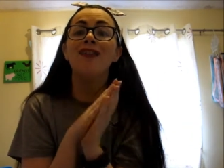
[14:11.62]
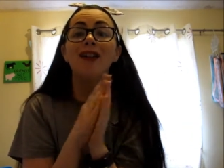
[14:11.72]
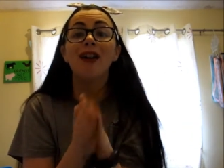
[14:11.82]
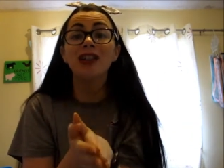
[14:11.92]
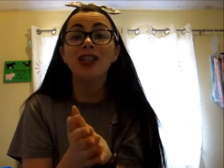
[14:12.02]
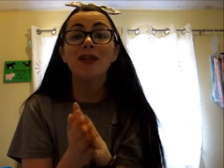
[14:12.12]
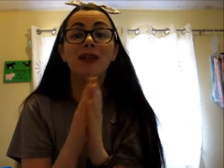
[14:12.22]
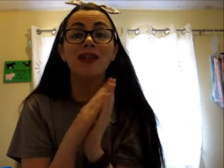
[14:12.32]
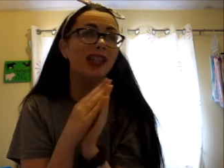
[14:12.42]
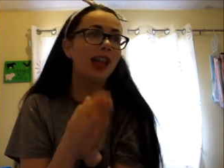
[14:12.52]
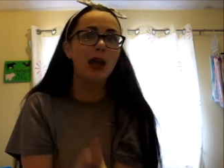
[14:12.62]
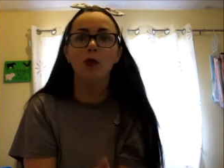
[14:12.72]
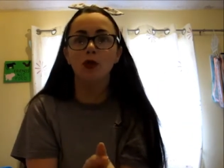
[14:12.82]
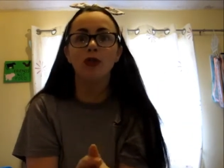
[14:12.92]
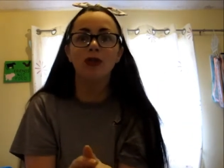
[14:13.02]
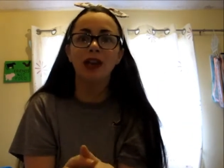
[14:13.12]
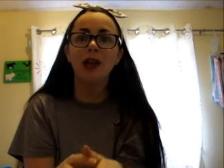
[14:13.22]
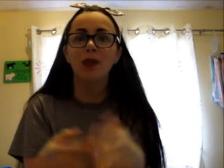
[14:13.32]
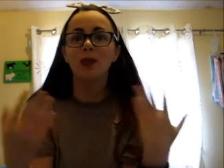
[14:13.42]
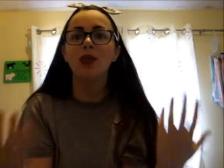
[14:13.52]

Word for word: unfortunately, we're still getting work done in the house,